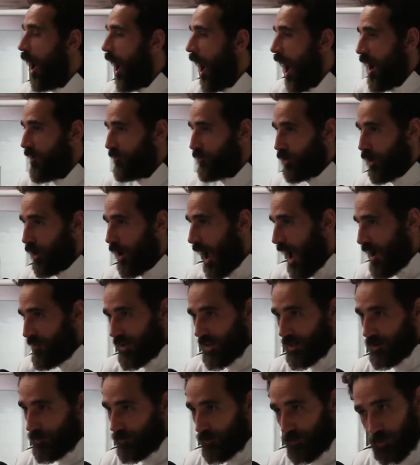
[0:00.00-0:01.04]
I've got I've
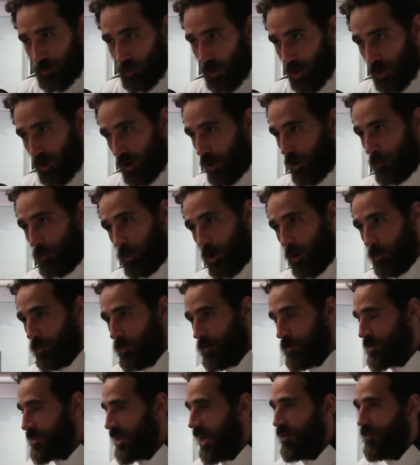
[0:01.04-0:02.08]
had a few a lot of
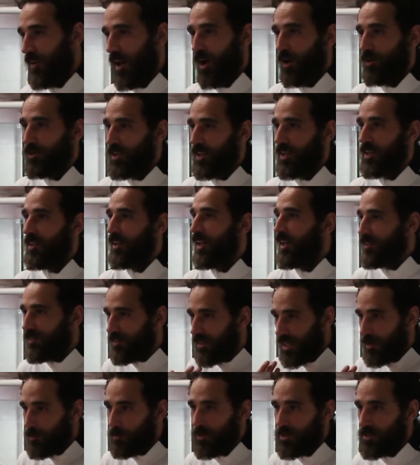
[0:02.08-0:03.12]
problems that I've held in and
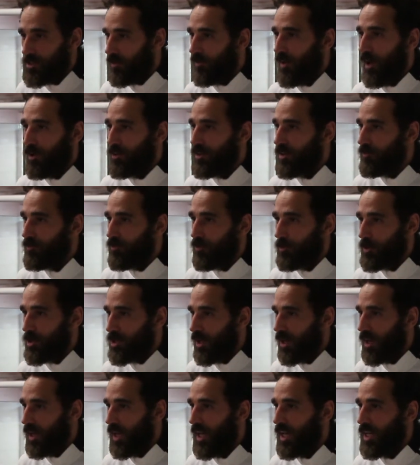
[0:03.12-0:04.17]
demons I've held in from a
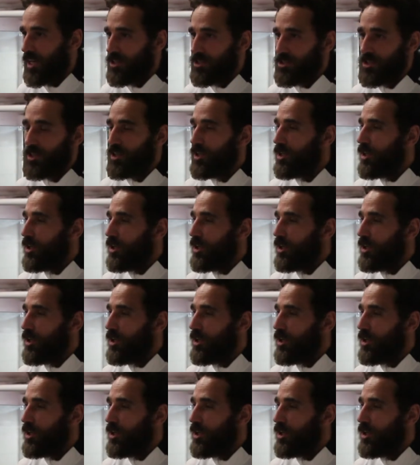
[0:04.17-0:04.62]
young age.